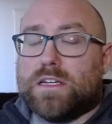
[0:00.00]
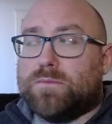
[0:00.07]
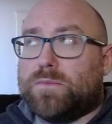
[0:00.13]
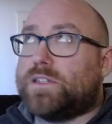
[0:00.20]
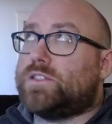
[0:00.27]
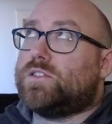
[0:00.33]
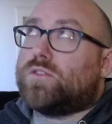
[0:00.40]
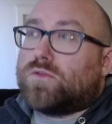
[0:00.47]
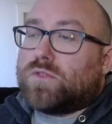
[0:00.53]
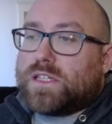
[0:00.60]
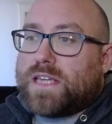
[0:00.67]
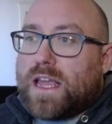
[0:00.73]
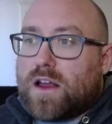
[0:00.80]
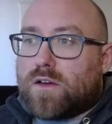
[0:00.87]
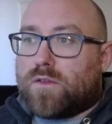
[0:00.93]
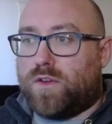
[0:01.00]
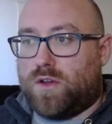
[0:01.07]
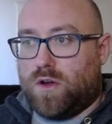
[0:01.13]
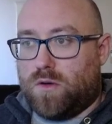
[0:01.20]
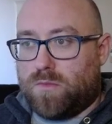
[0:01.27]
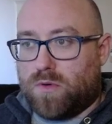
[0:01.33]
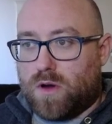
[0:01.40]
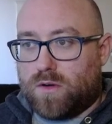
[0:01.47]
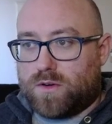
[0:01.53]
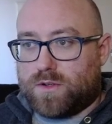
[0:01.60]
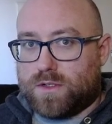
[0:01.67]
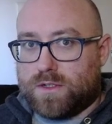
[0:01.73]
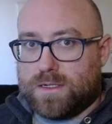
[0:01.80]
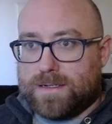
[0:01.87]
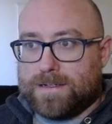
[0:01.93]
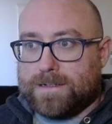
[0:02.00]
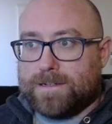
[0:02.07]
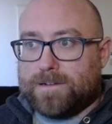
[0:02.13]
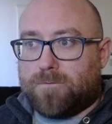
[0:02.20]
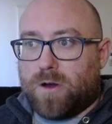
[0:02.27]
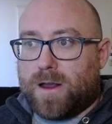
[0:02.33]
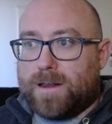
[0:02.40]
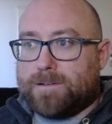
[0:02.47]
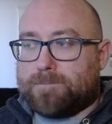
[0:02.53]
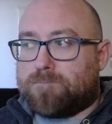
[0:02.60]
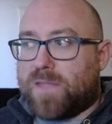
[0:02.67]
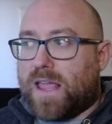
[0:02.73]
because you don't really care if you go broke, right?